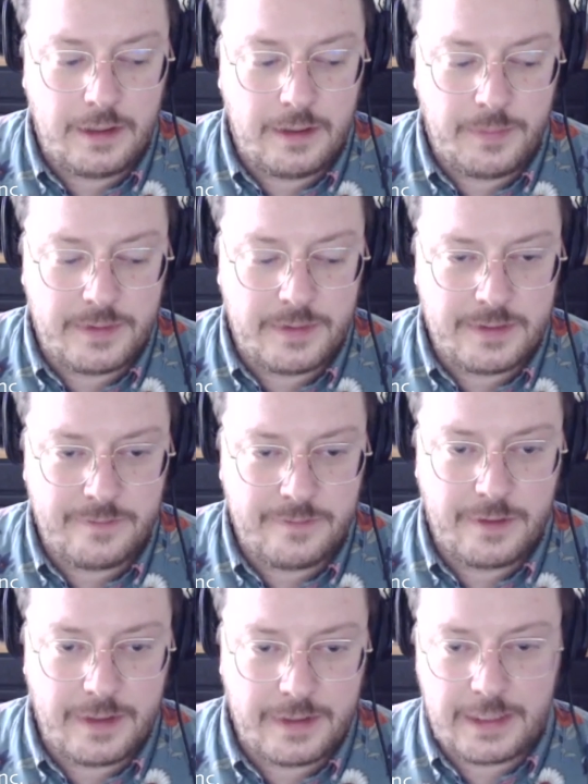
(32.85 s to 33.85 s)
but still feel
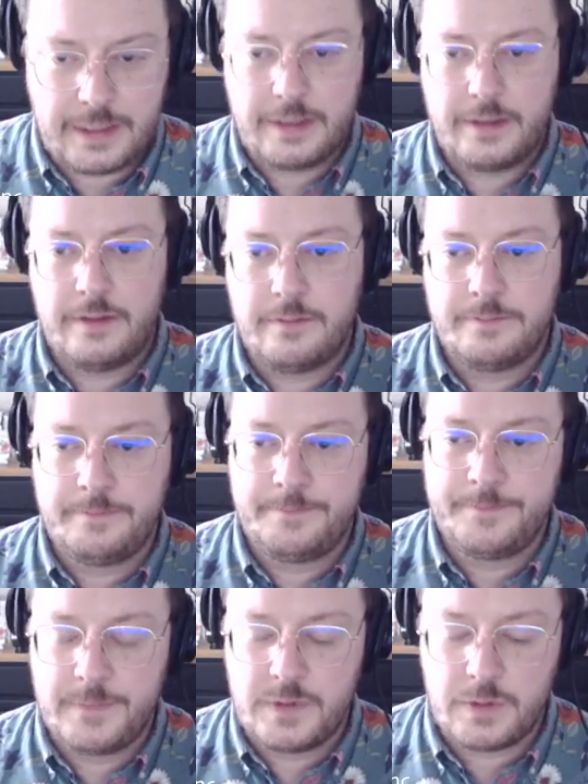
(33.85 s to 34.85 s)
like I can
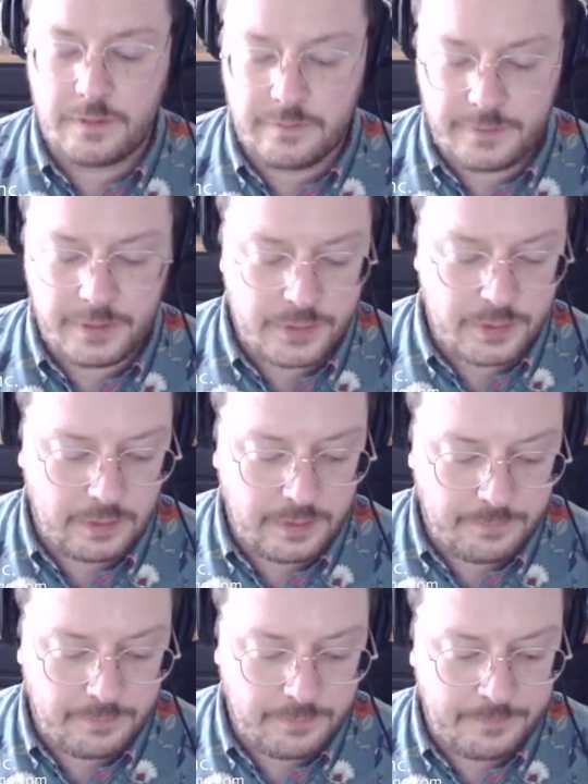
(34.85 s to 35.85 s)
sort of control him